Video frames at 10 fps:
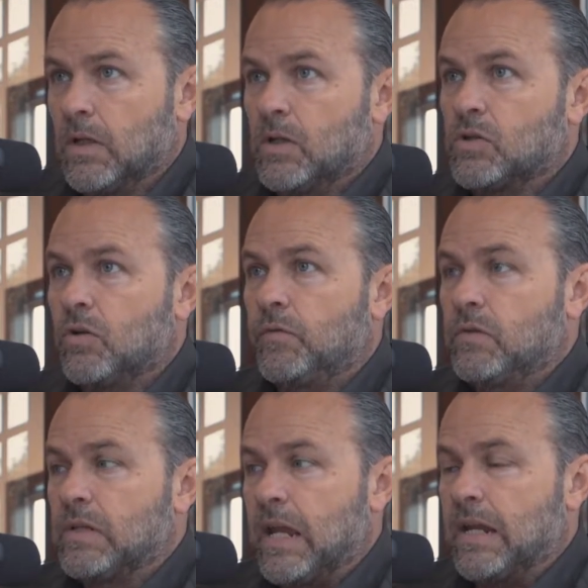So if
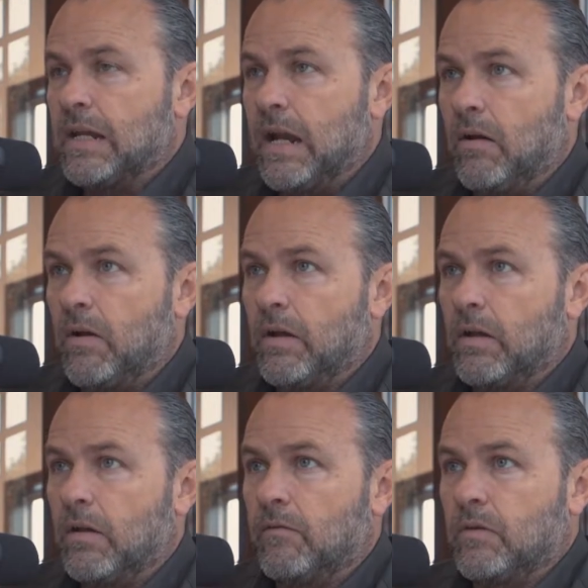you take an area
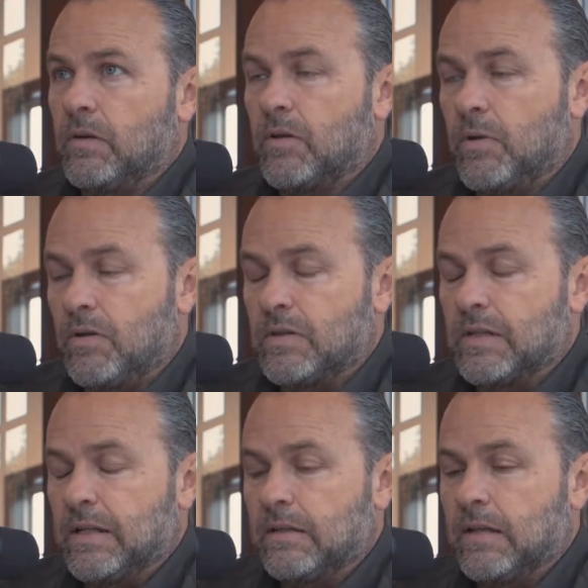of a
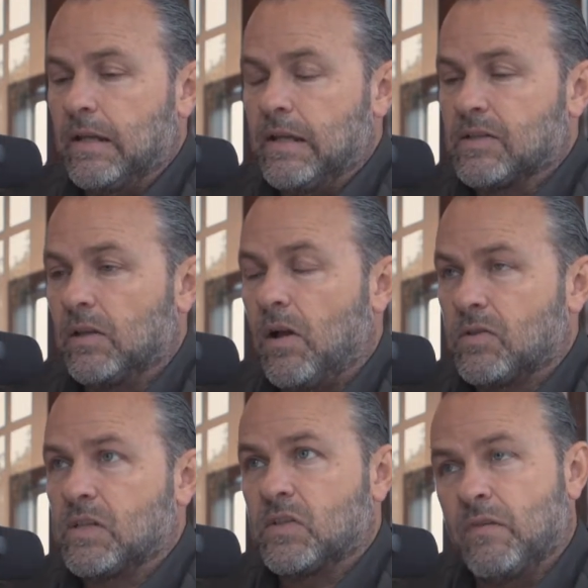community that has
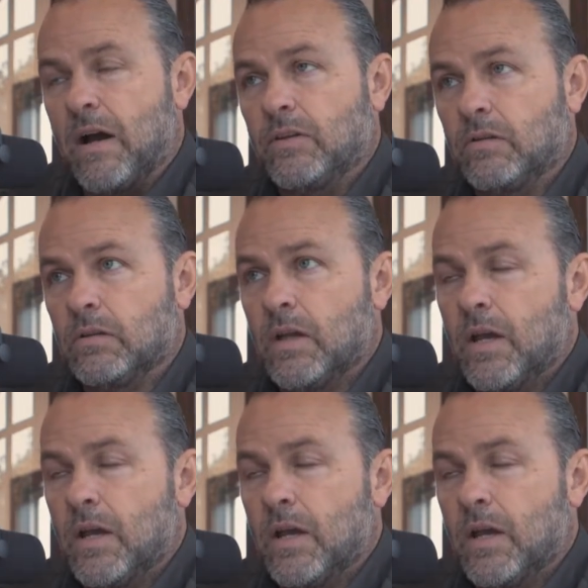lost its value